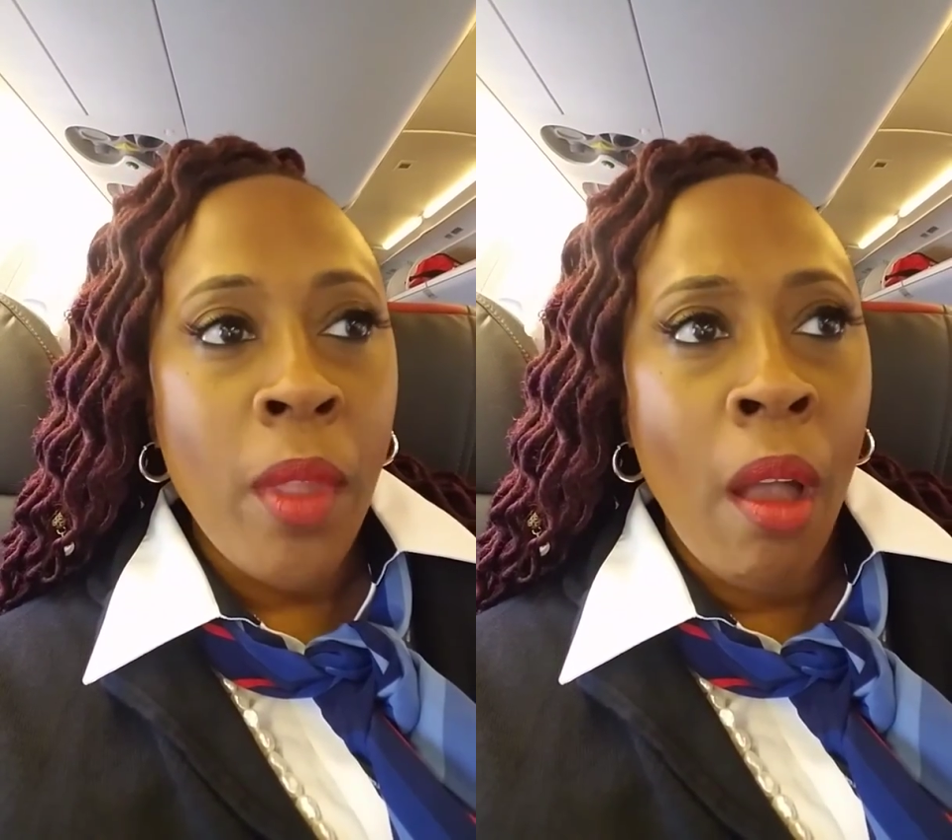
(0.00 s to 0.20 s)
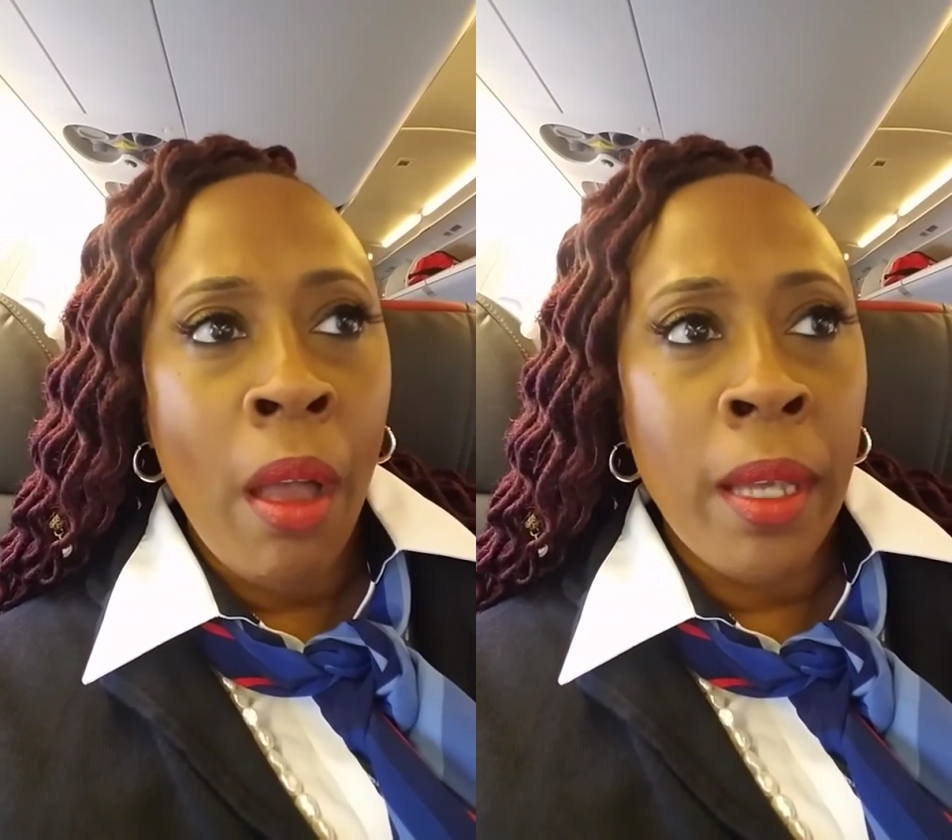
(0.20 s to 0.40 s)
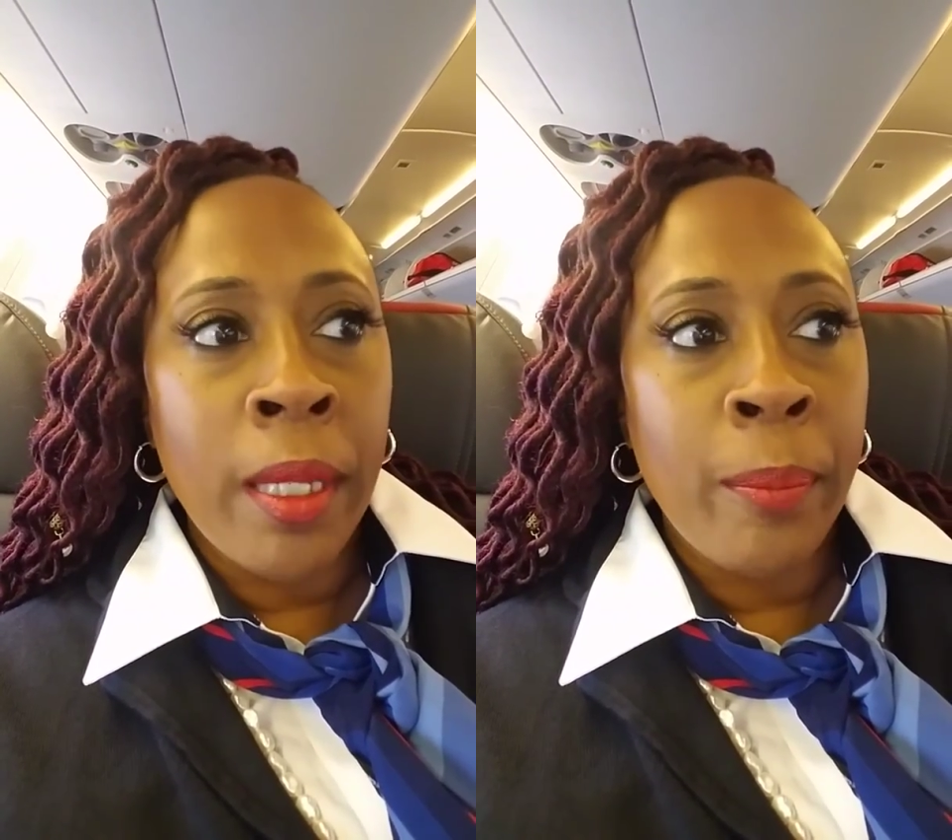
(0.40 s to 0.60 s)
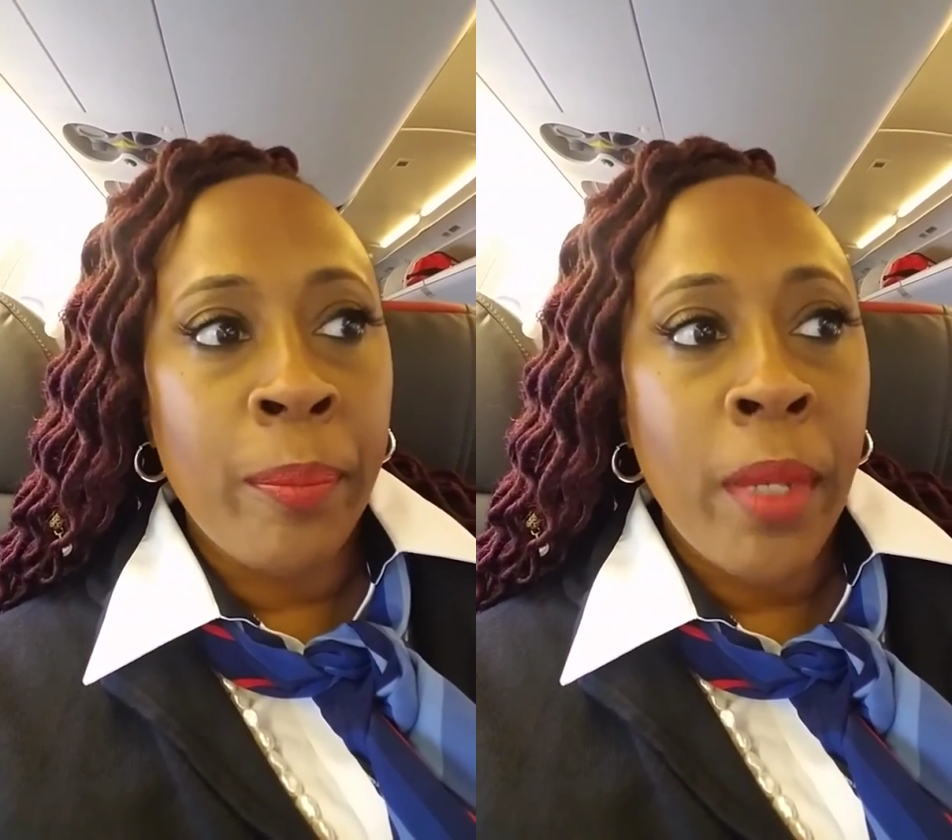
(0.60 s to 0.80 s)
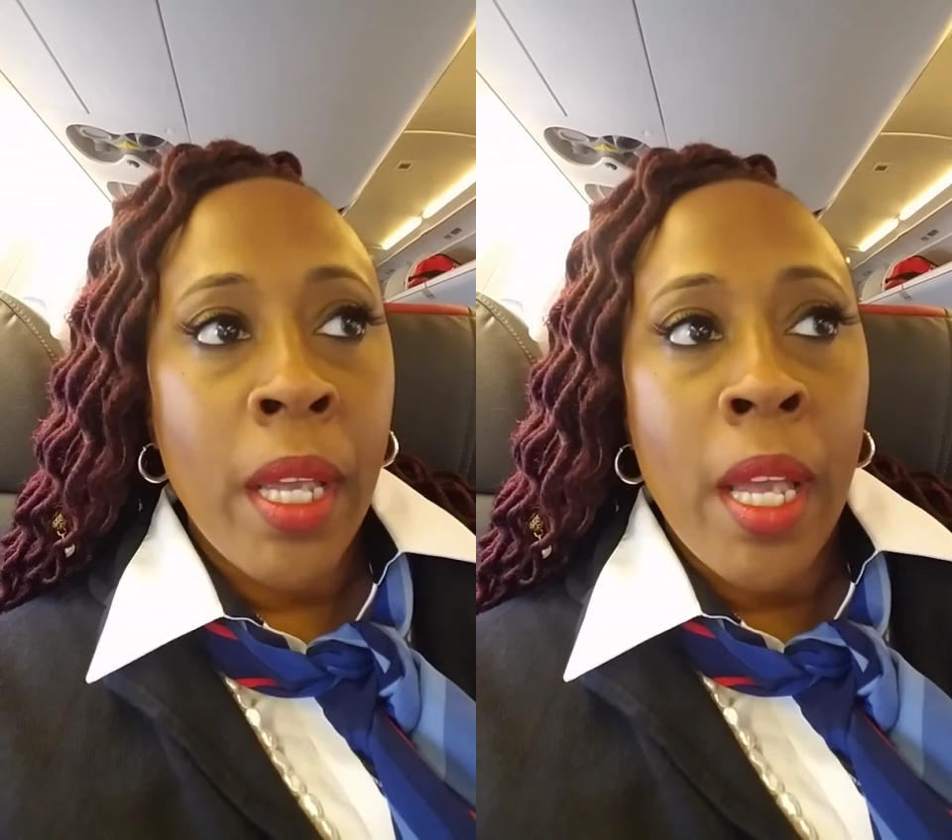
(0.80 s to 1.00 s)

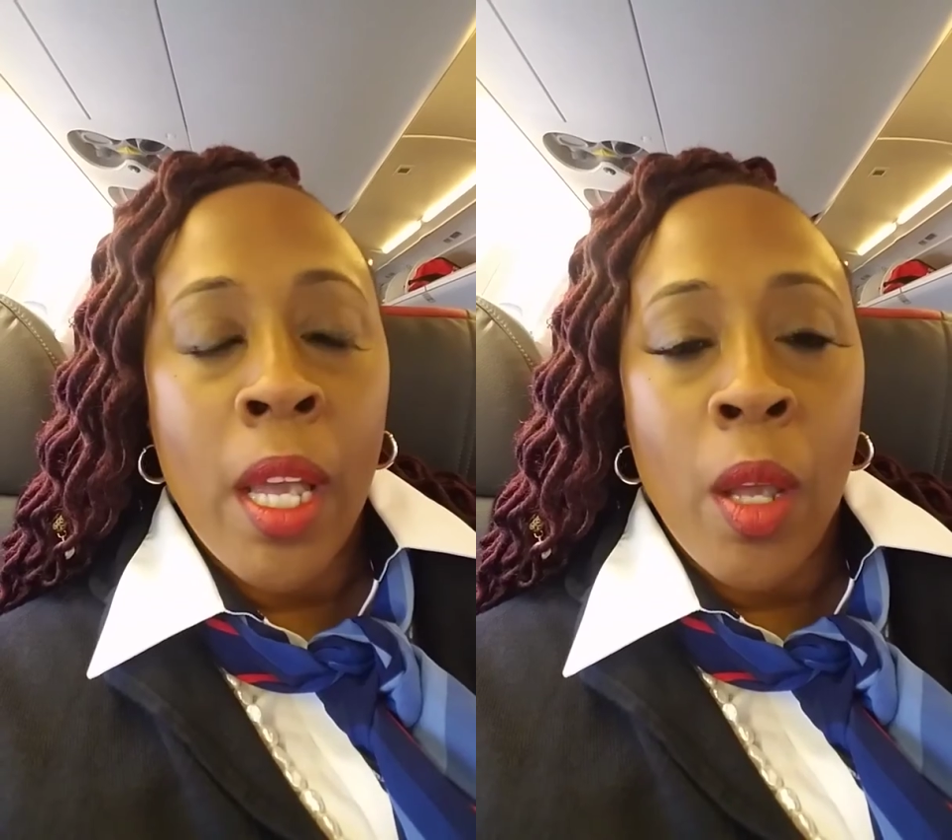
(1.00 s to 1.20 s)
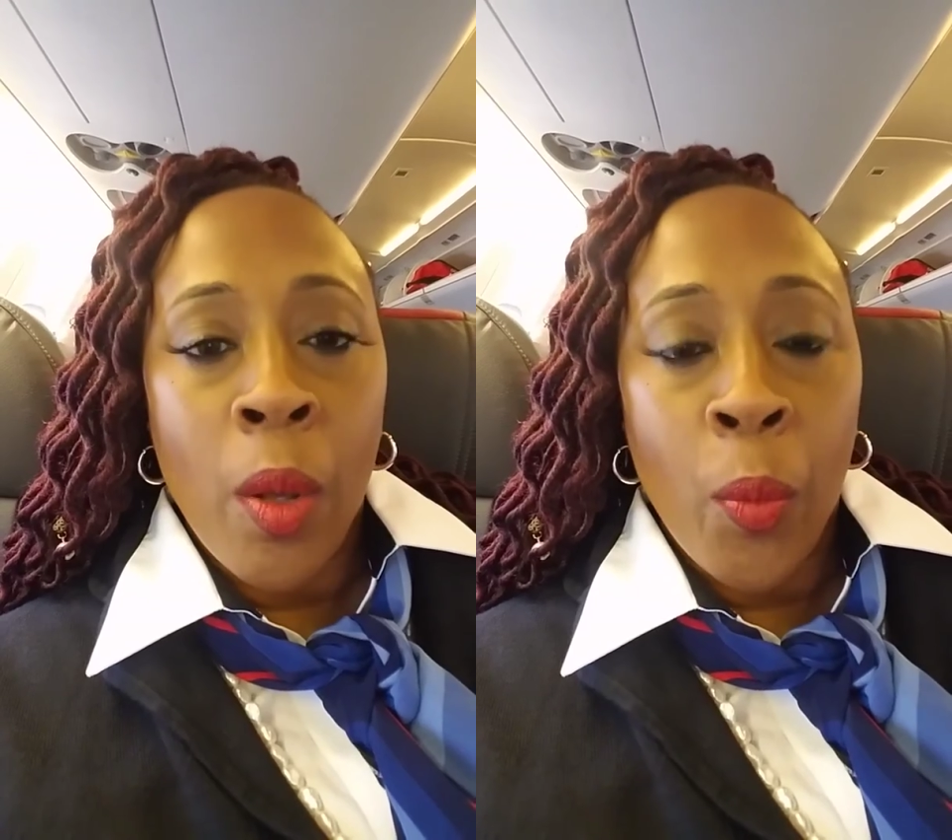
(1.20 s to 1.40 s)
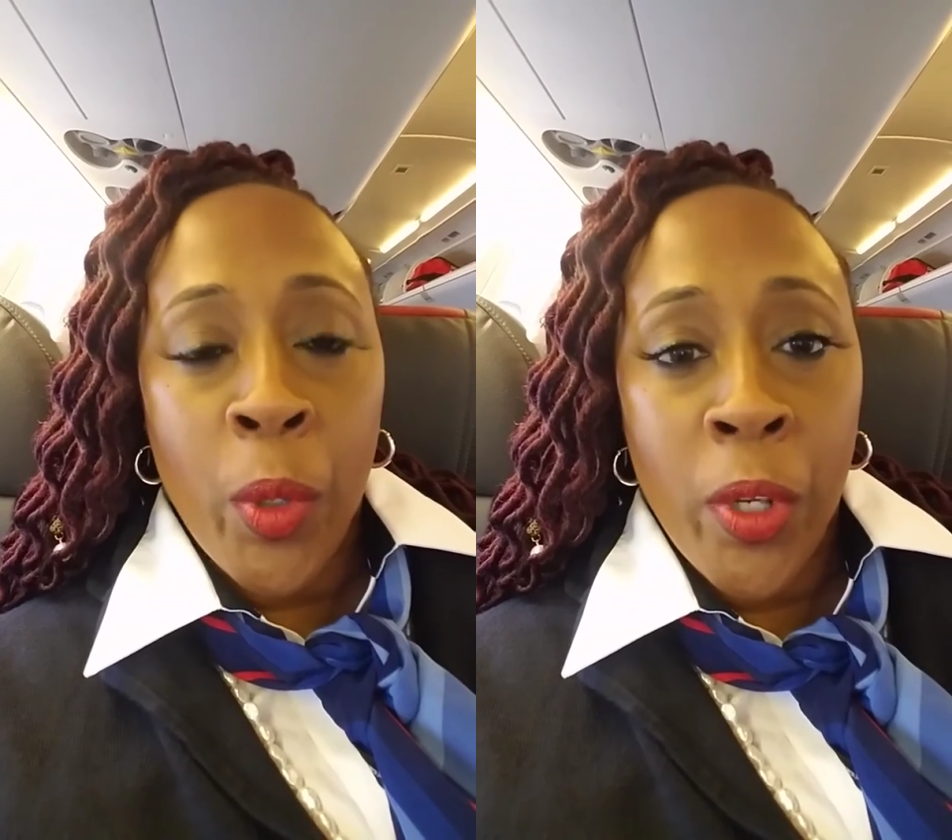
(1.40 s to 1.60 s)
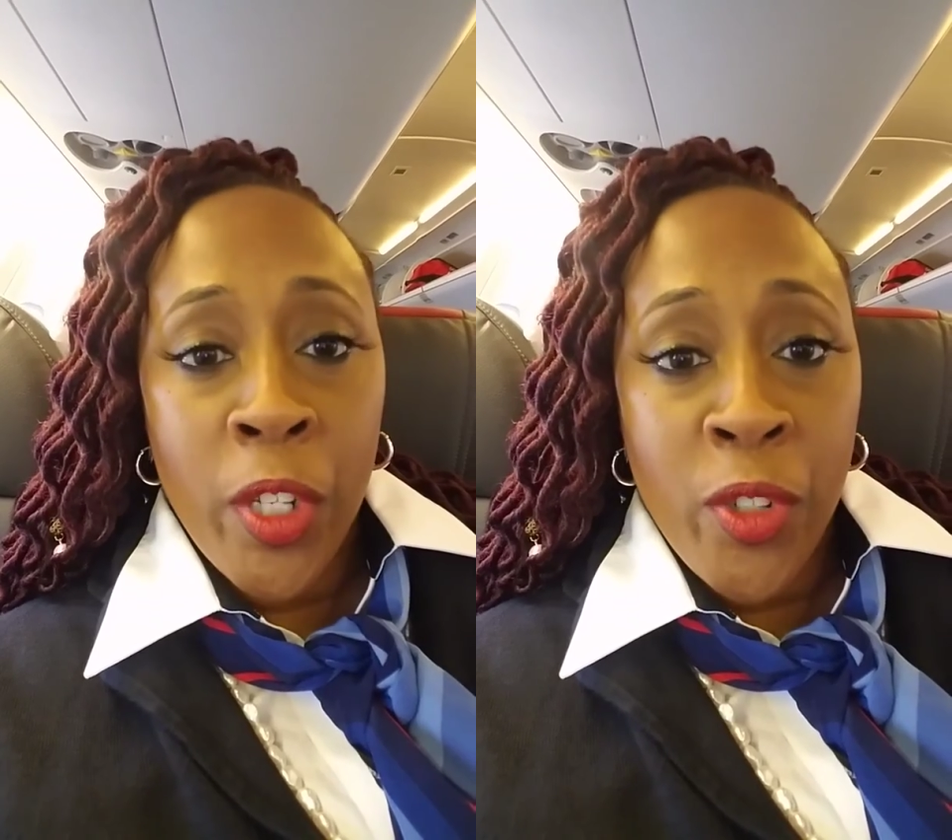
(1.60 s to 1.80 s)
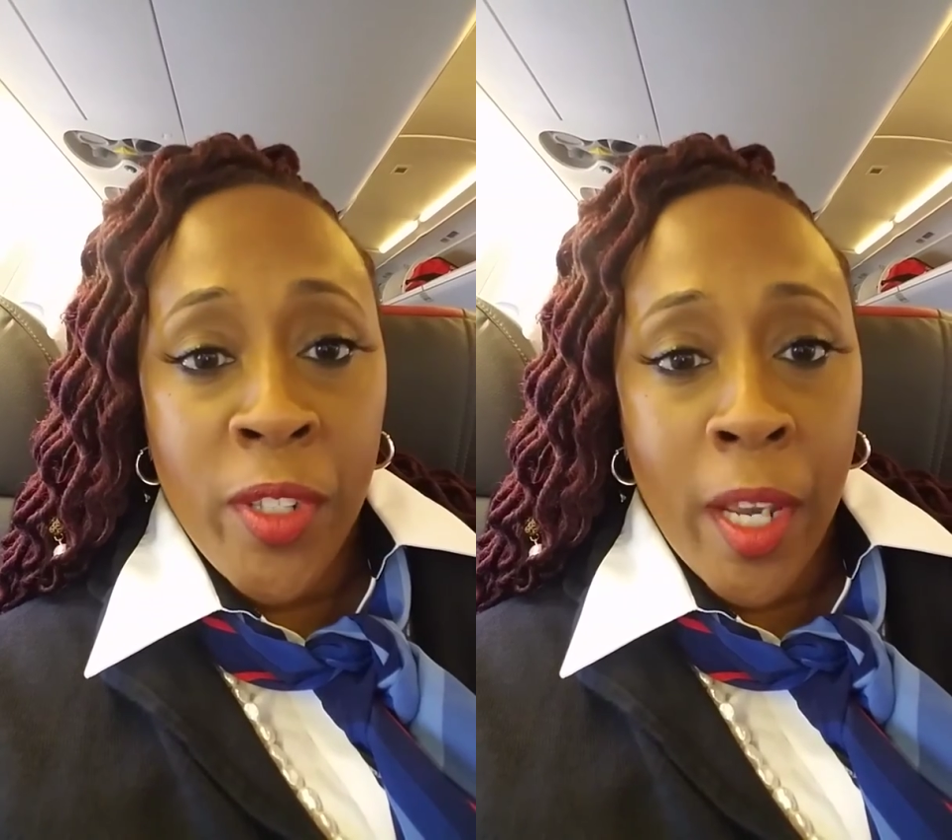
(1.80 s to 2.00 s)
When you get
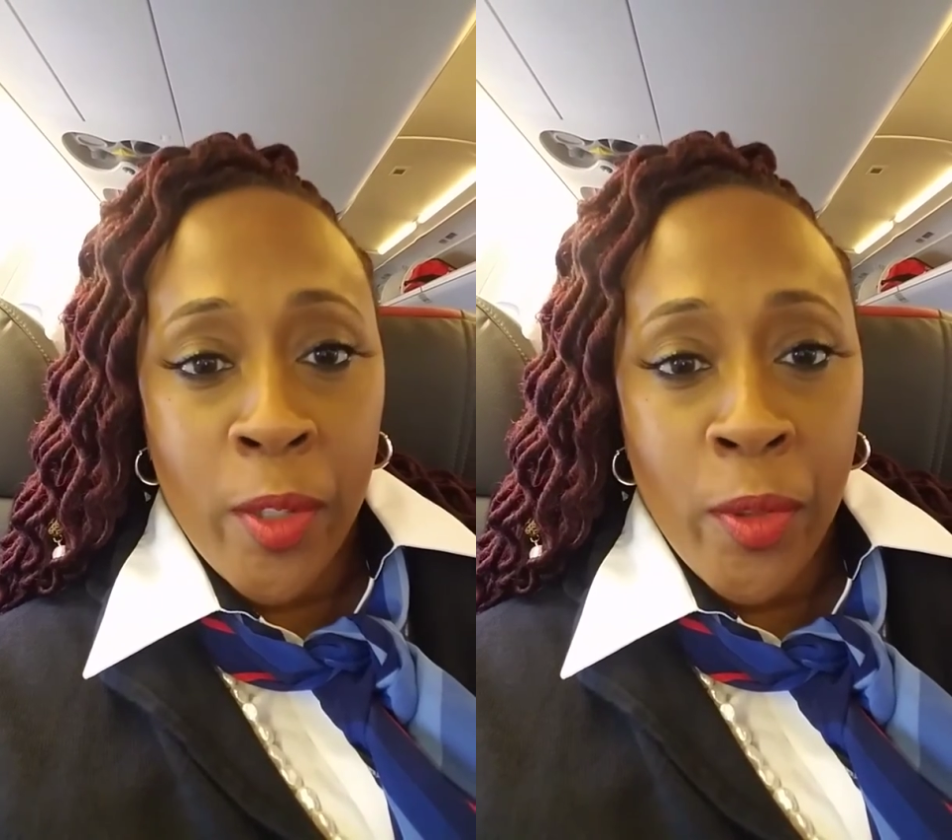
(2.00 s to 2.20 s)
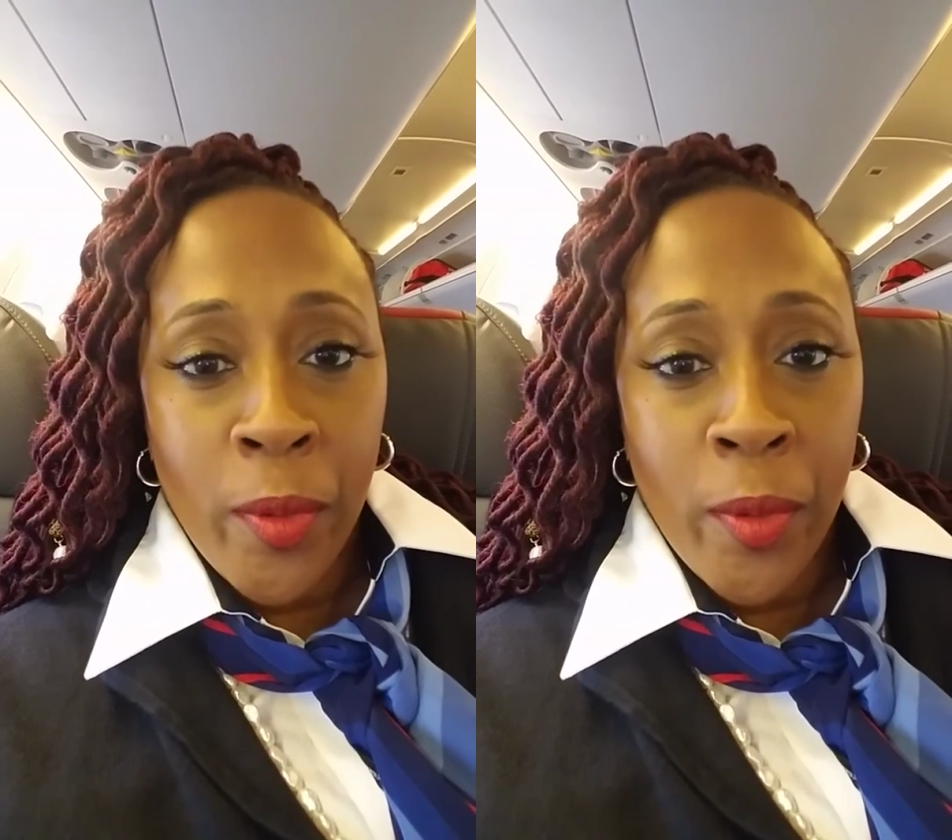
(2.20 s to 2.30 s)
your schedule,